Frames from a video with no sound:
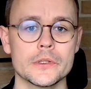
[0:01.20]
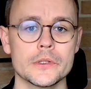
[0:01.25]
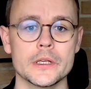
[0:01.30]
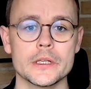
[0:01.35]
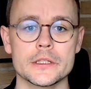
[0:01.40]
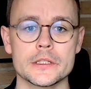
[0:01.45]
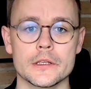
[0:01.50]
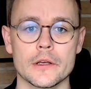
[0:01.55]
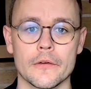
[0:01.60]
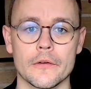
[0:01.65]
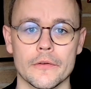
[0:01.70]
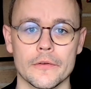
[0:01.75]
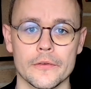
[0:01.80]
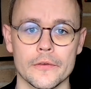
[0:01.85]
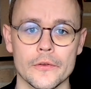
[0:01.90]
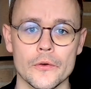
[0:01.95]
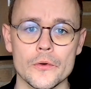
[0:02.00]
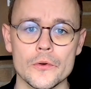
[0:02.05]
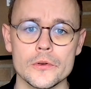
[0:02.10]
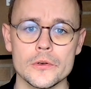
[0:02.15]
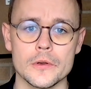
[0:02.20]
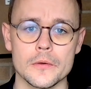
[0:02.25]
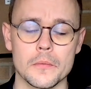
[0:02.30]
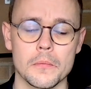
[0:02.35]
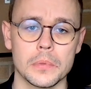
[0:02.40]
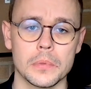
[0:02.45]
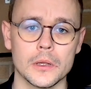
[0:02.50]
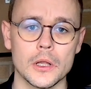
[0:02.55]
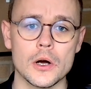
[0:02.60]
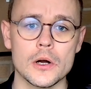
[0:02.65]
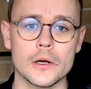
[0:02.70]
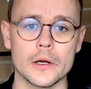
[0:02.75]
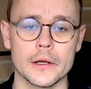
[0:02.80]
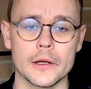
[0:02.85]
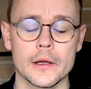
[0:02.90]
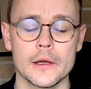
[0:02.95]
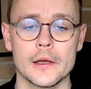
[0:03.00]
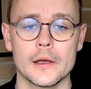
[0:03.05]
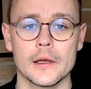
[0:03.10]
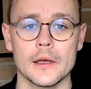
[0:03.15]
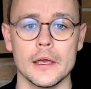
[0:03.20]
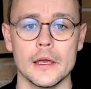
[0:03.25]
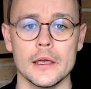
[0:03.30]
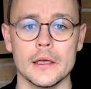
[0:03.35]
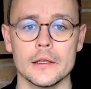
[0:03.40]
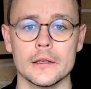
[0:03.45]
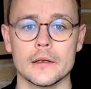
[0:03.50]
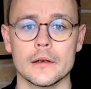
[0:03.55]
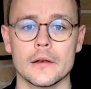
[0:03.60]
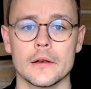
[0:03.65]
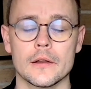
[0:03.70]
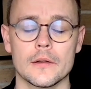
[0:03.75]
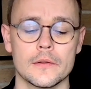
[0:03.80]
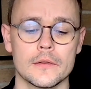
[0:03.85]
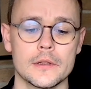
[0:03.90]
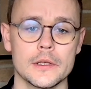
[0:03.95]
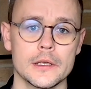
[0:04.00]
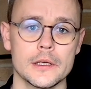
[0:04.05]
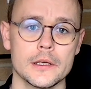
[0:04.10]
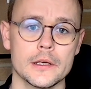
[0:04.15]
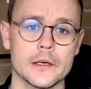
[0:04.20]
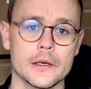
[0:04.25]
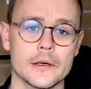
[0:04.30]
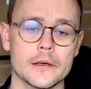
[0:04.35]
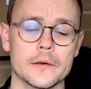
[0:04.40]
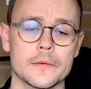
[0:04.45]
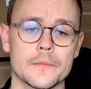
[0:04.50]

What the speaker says: this third block in the